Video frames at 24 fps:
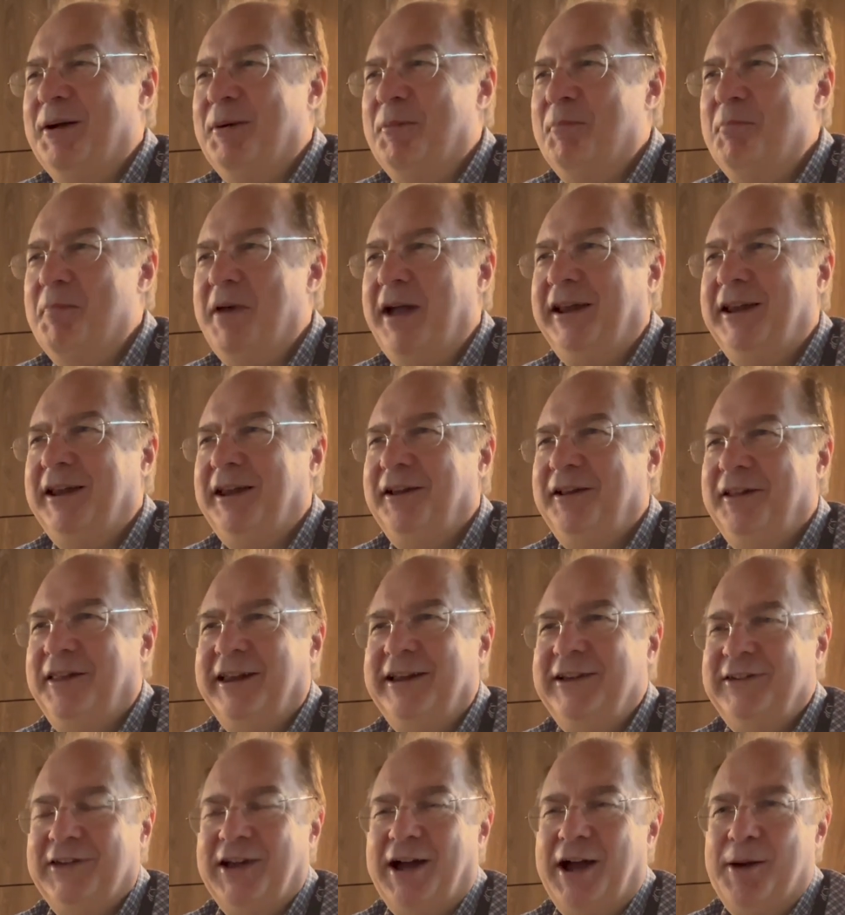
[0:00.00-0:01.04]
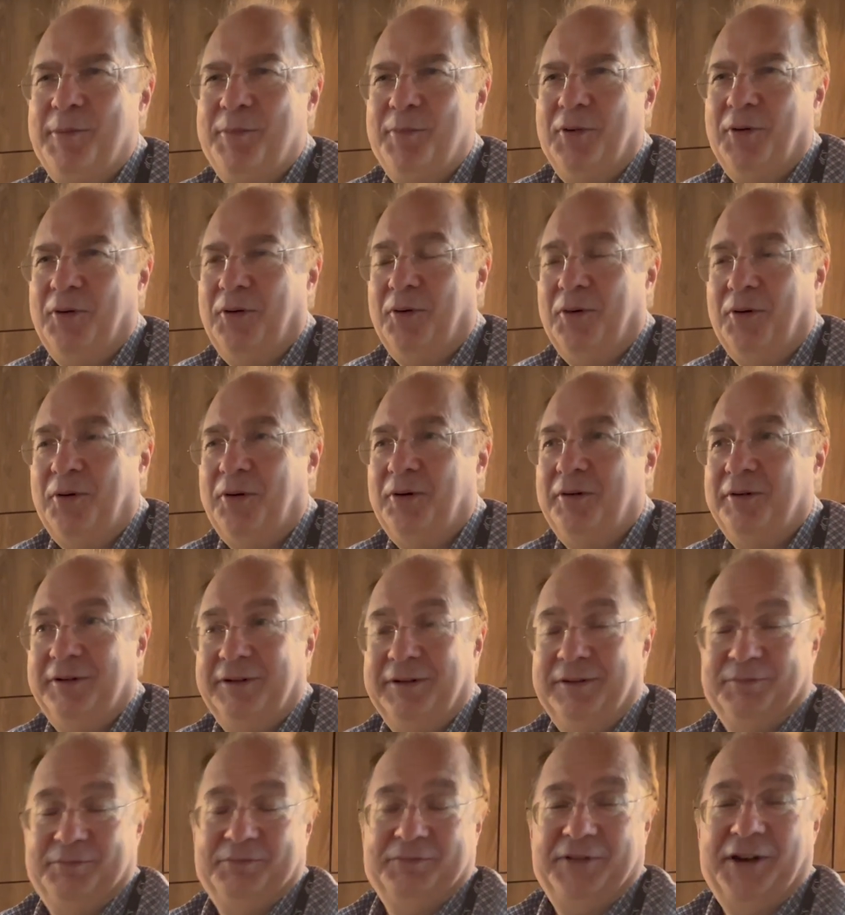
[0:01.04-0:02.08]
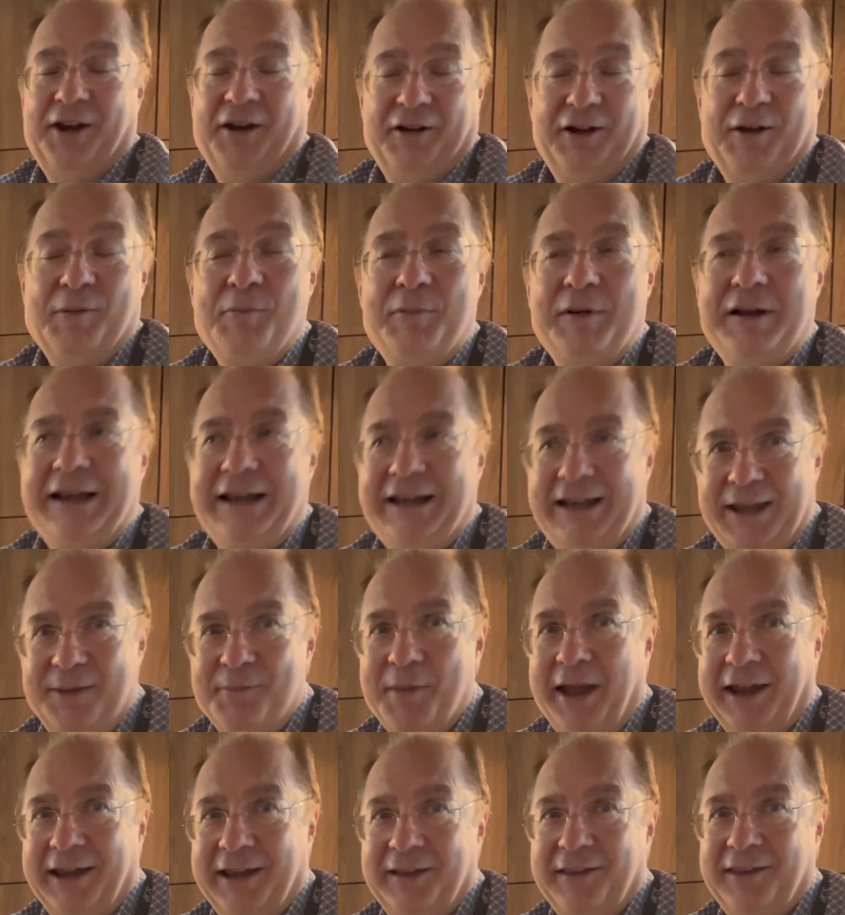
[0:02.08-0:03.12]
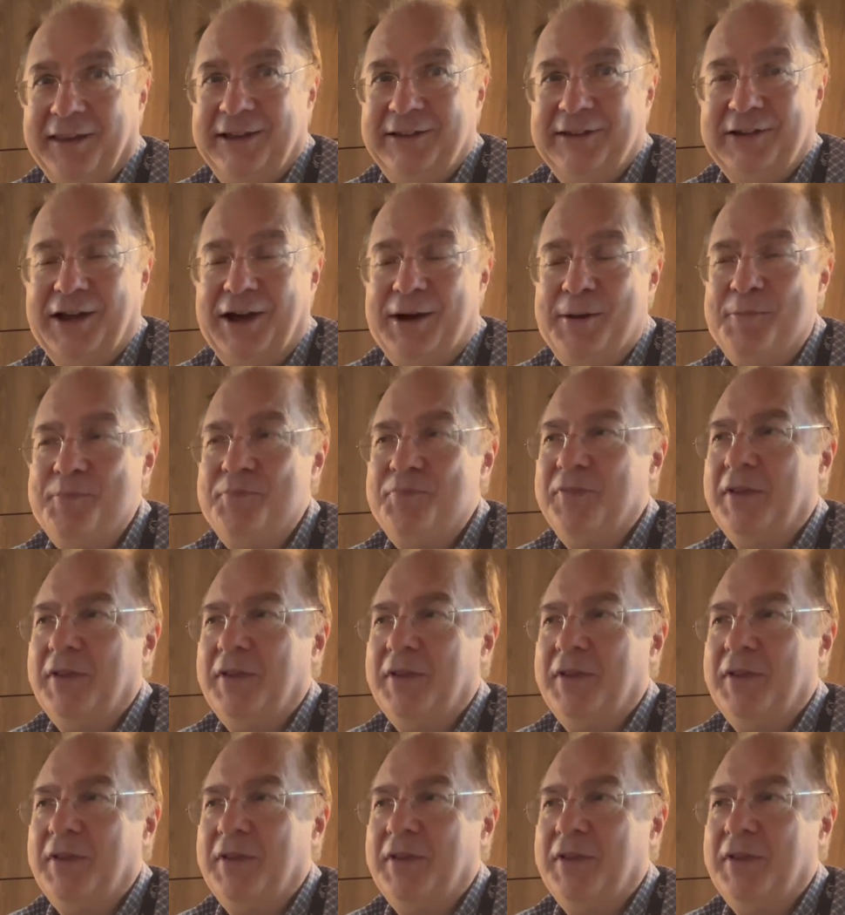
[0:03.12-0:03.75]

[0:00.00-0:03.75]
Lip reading: making things up, or completely making things up,